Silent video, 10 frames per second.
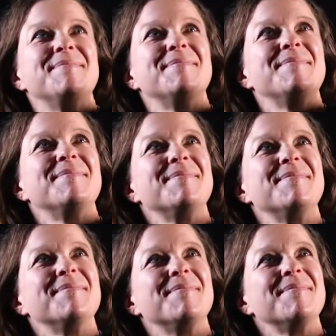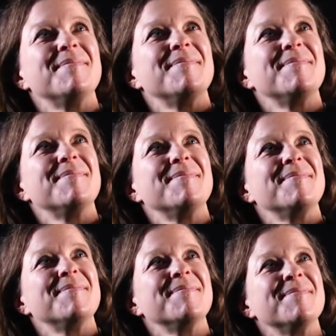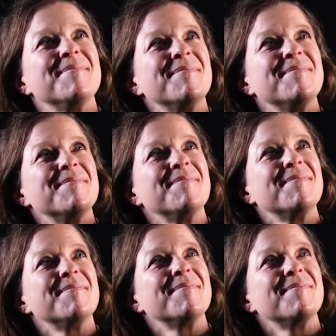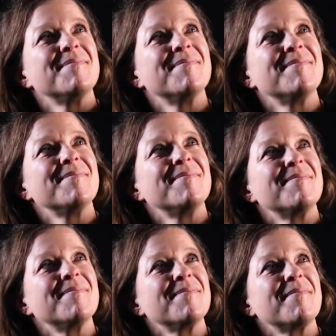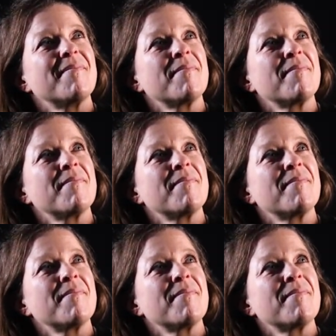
(no one is talking)